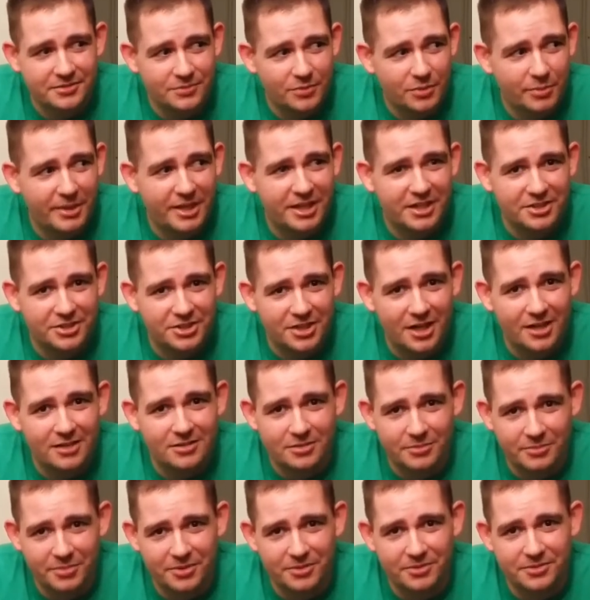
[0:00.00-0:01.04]
We're making
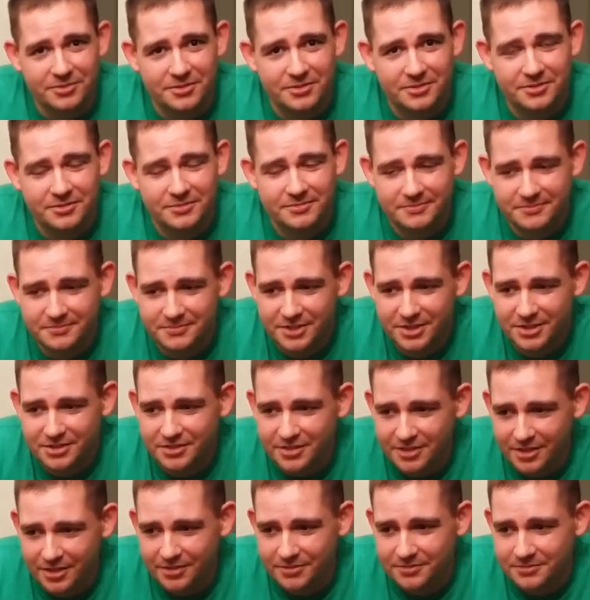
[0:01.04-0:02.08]
chocolate bowls, because
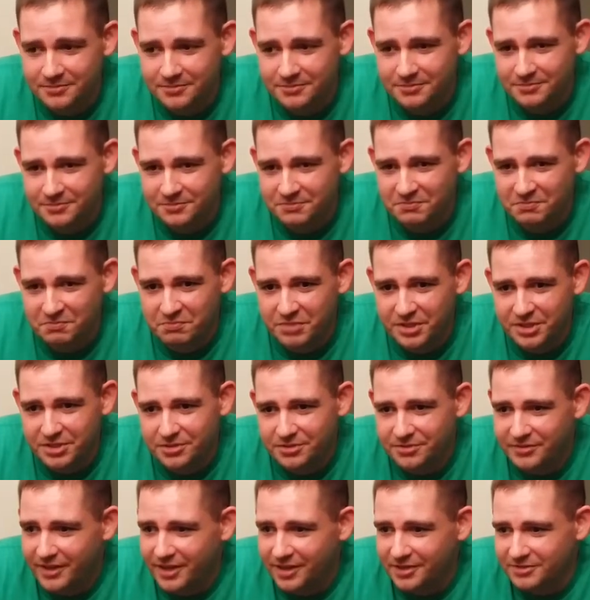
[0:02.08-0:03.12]
Pinterest
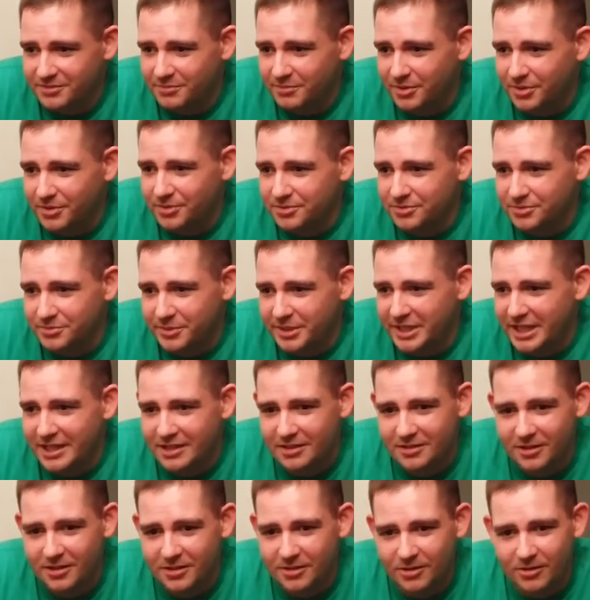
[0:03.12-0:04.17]
Files and bowls, we get
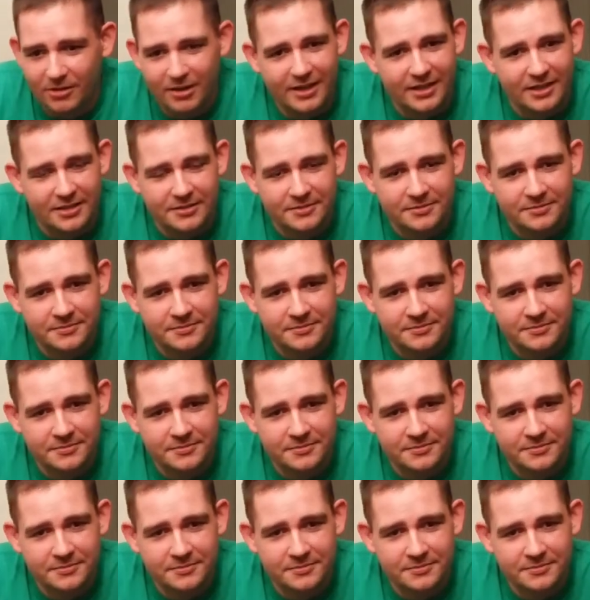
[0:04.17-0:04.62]
along great.